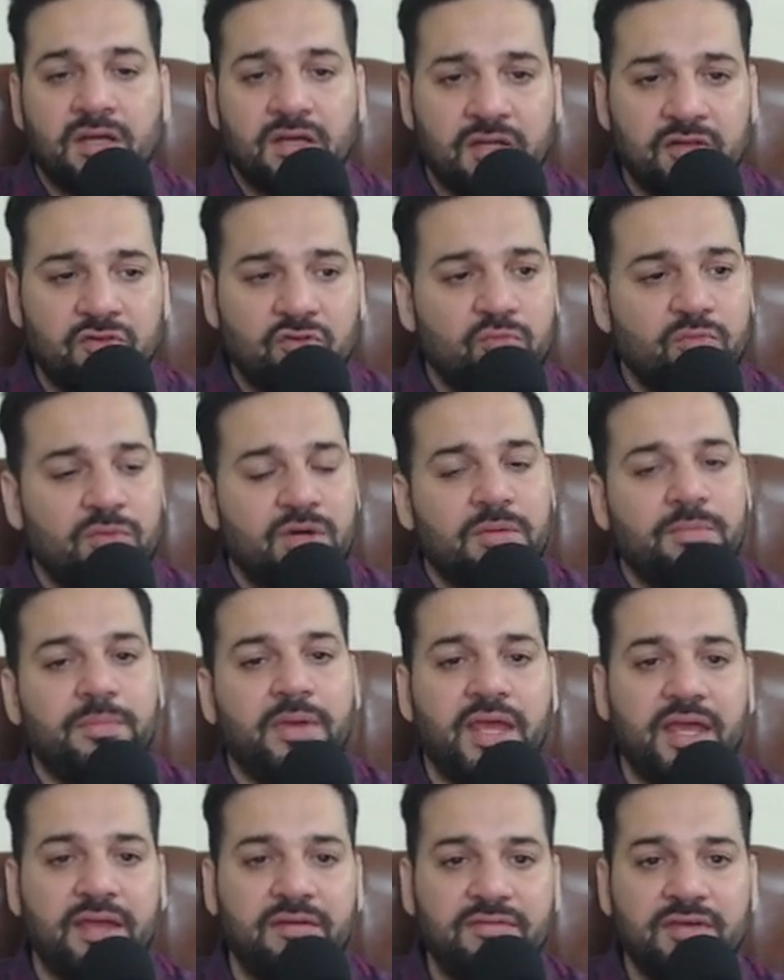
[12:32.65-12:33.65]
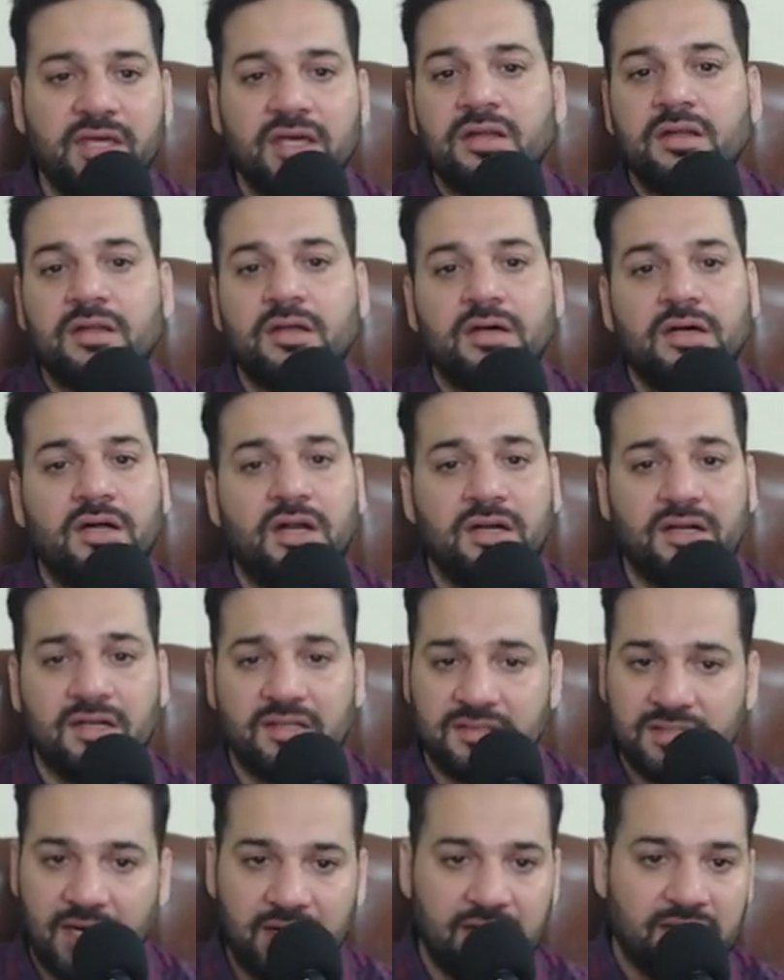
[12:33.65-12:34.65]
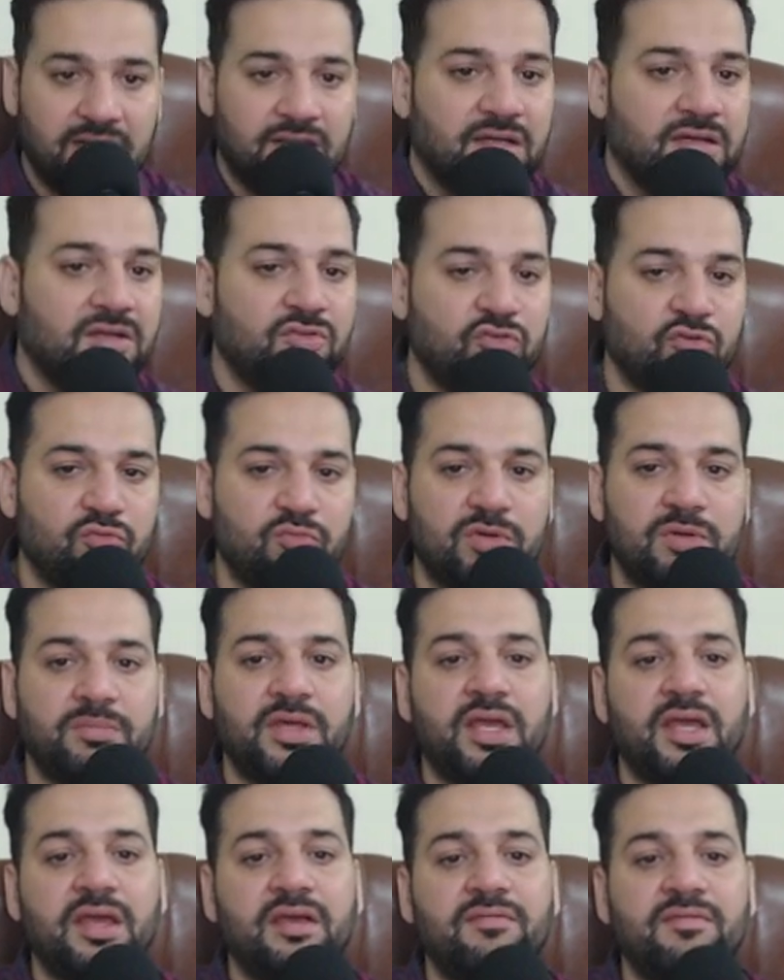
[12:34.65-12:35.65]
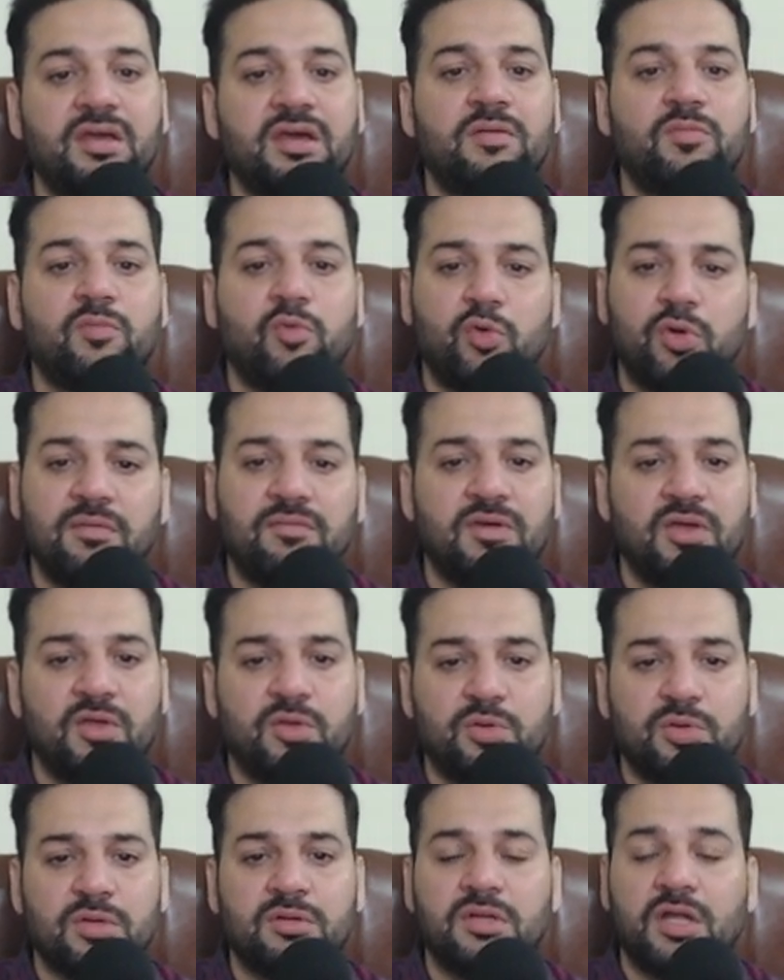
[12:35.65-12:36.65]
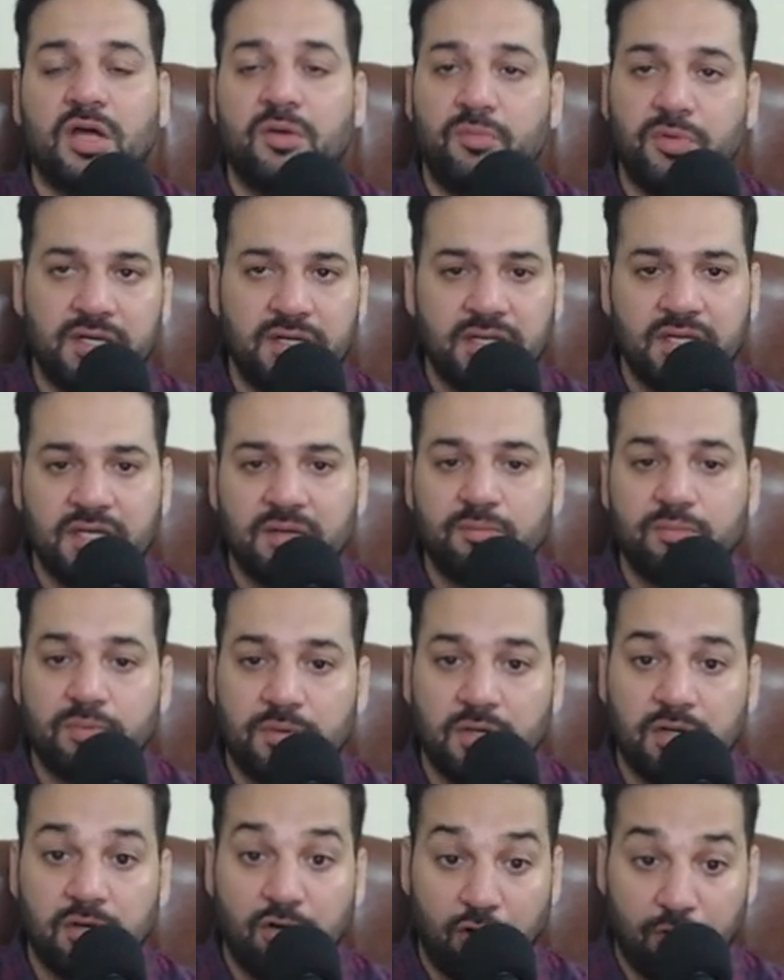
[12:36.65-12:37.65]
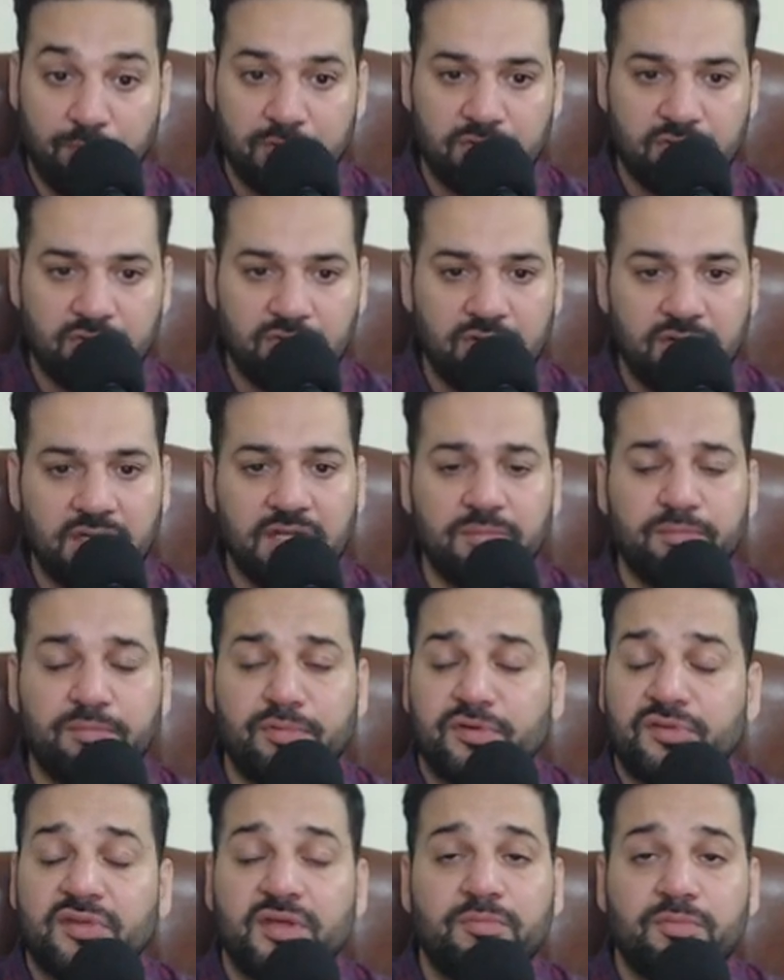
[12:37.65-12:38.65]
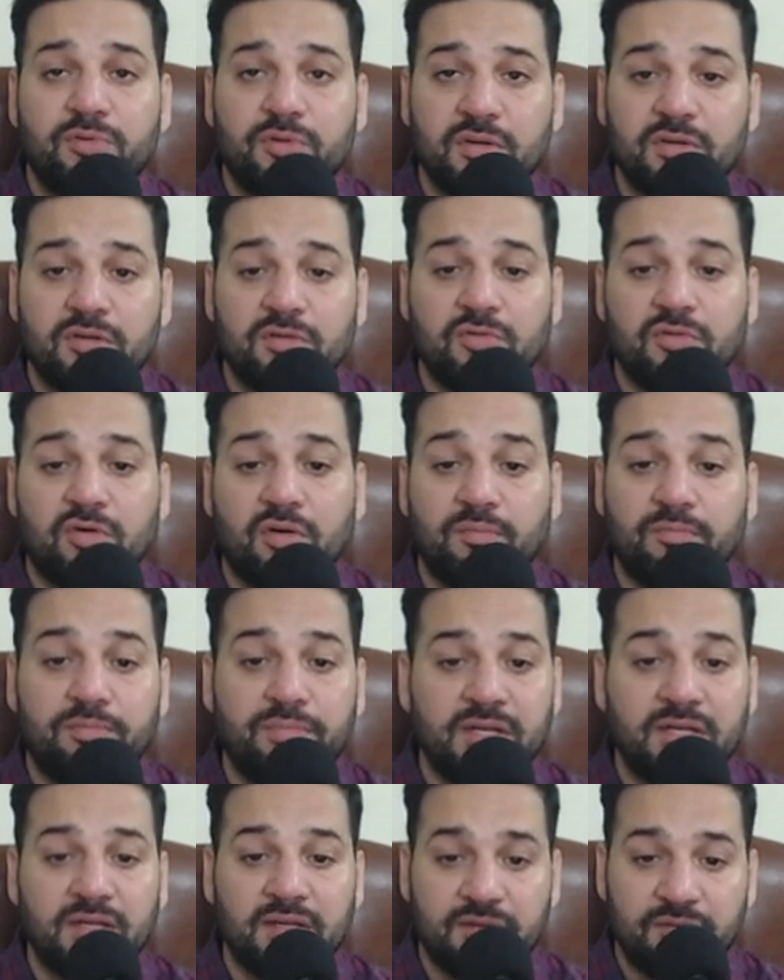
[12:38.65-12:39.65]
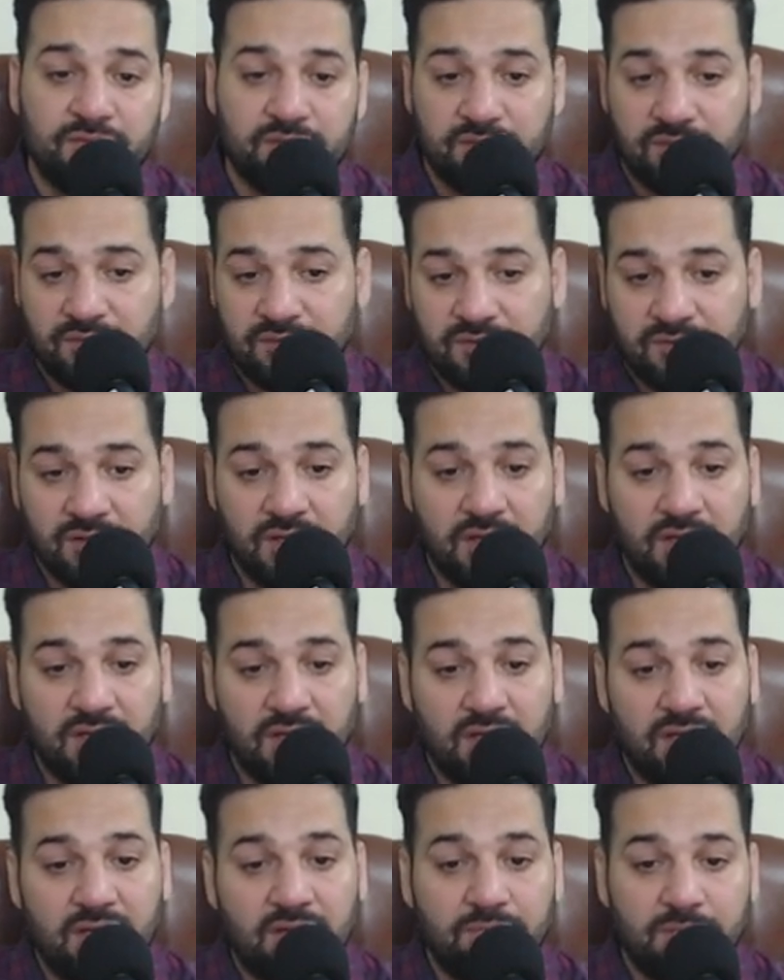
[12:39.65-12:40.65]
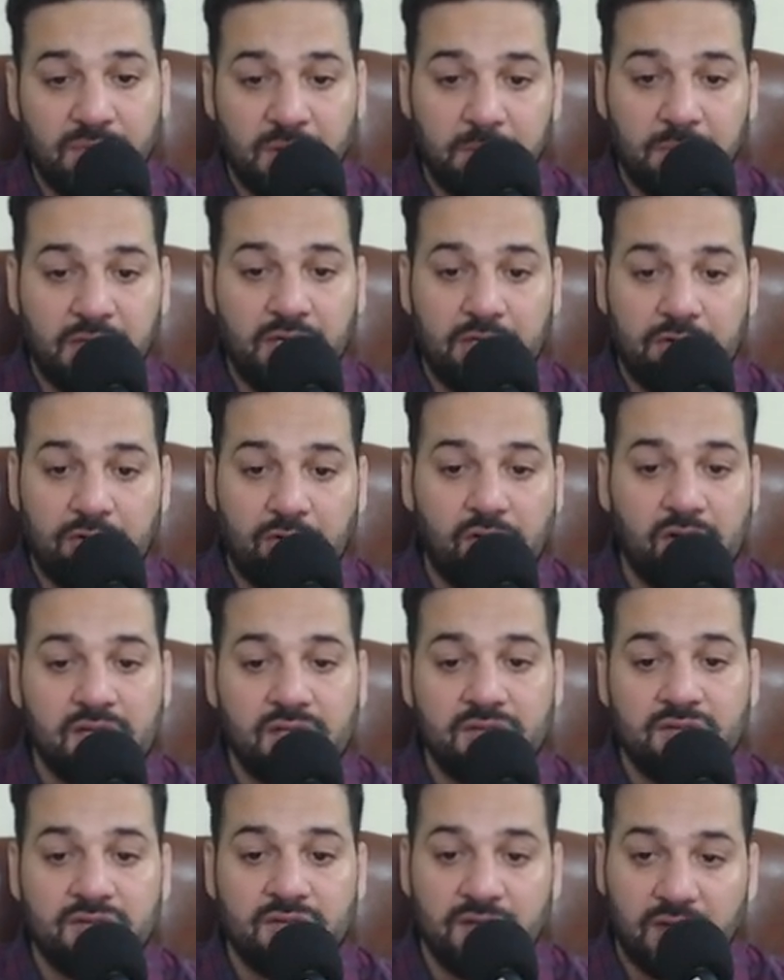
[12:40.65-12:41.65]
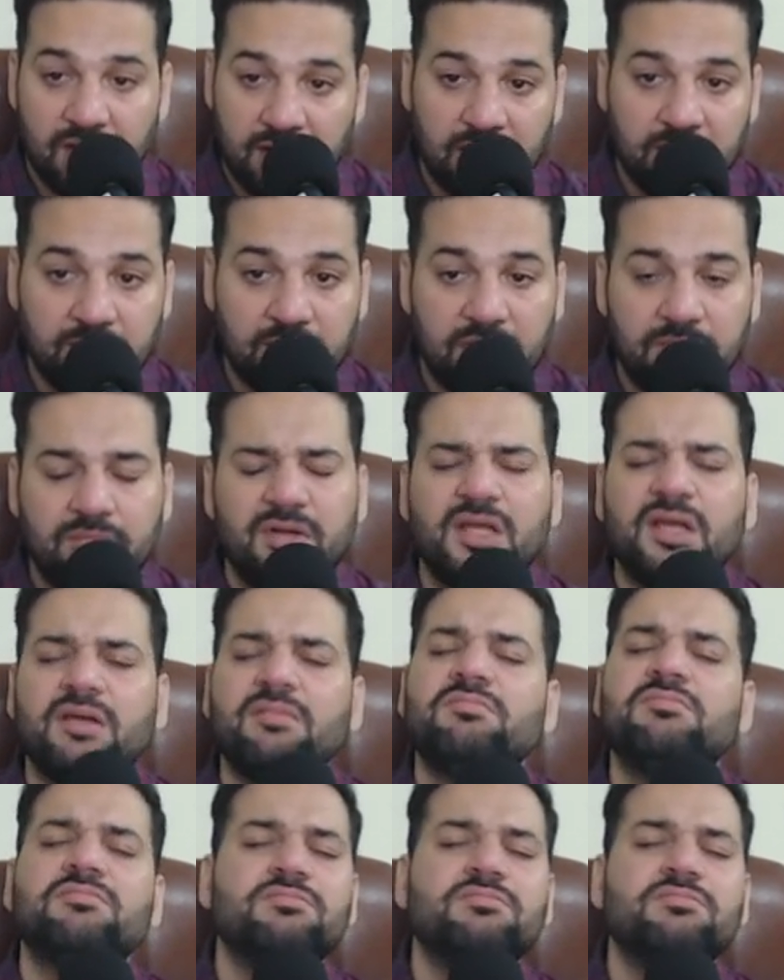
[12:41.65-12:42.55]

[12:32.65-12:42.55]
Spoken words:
Consumer behavior, understanding the consumer behavior, motivation, ability, opportunity, perception, comprehension, memory, knowledge, learning memory.